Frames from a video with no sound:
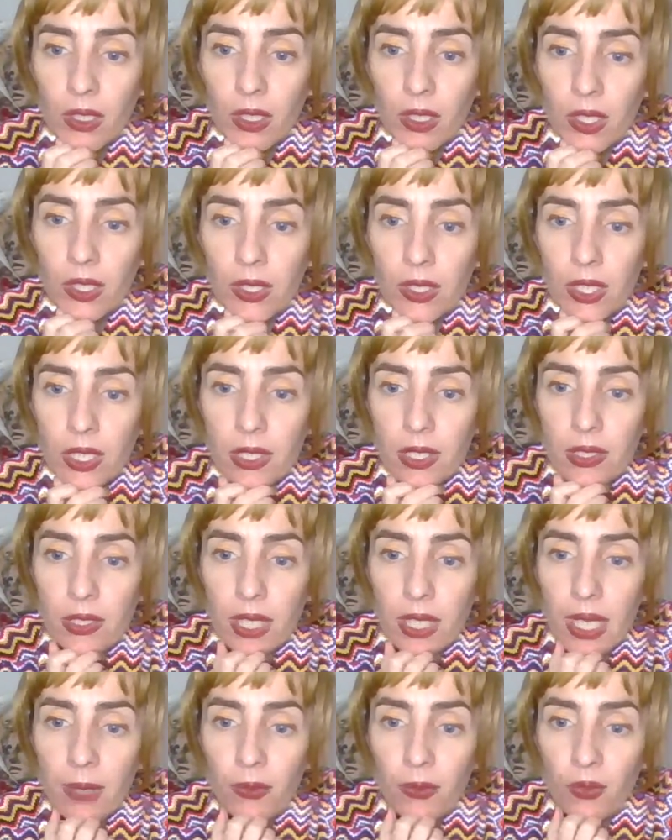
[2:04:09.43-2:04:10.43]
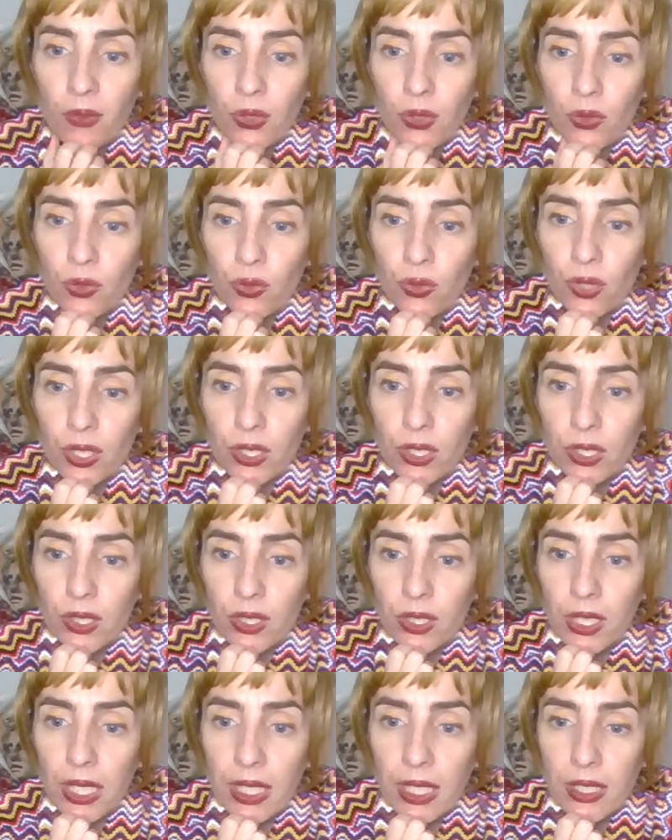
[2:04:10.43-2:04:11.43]
At this time, when you're doing the
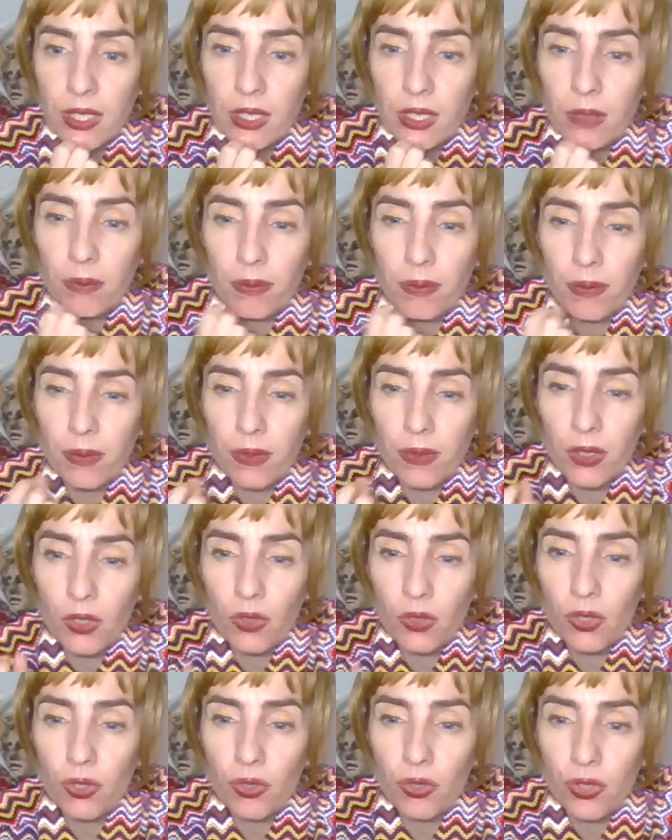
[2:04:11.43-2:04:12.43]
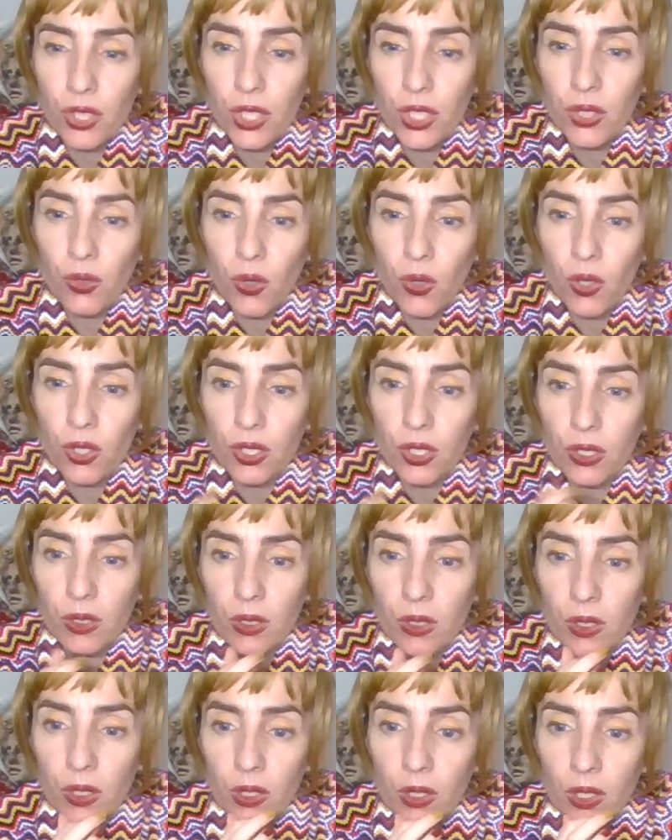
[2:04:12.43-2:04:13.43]
test, you should record.
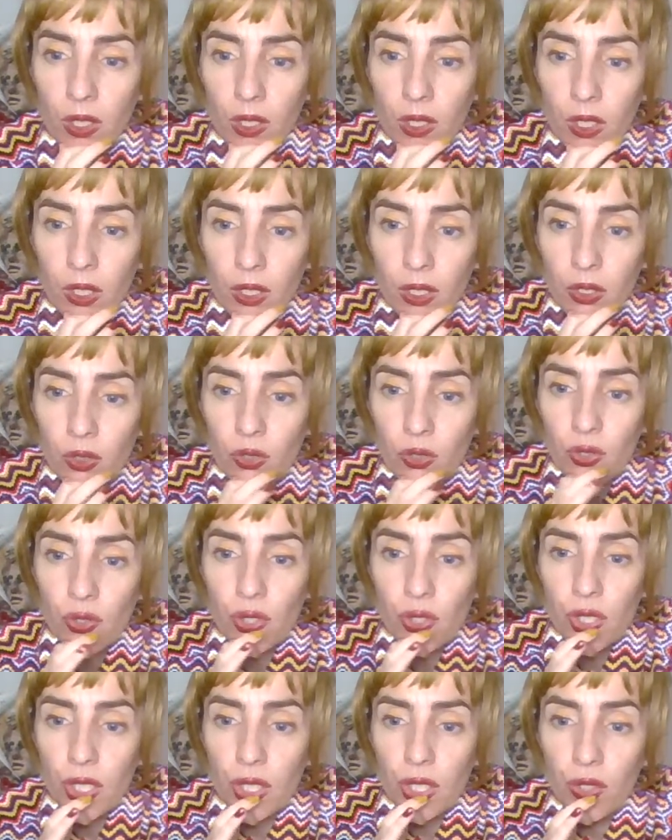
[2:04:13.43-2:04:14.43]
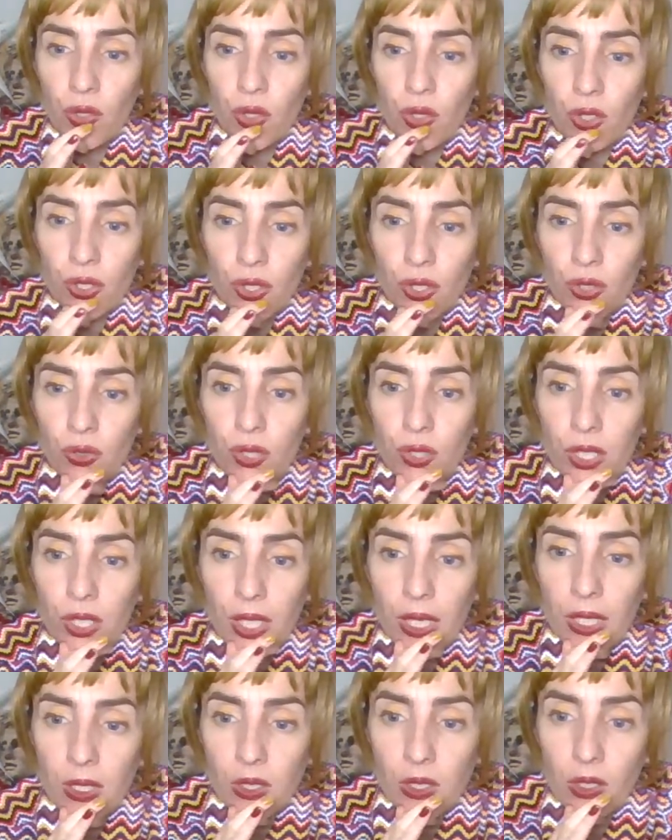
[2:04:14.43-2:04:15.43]
You should record your
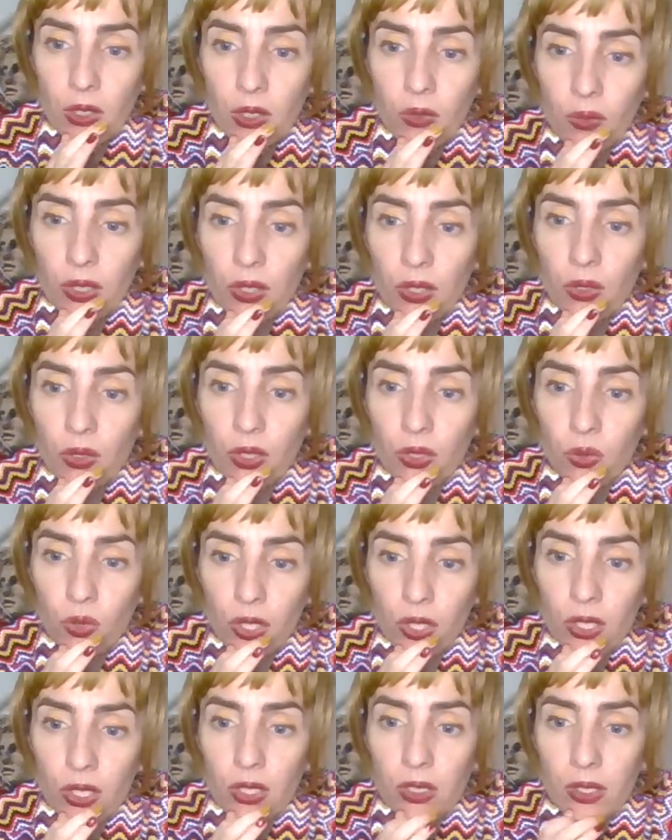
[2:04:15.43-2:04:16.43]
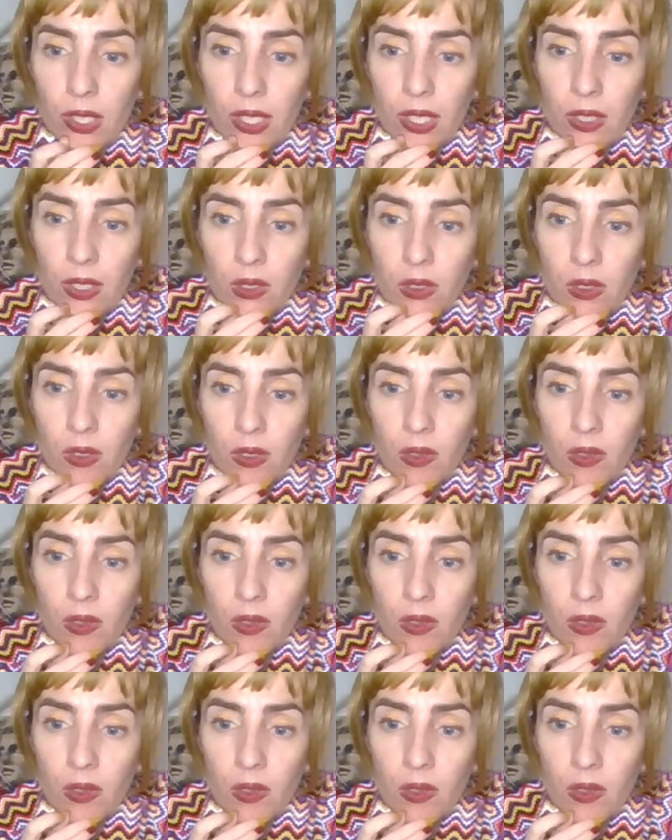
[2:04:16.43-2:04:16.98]
test when you're doing the test.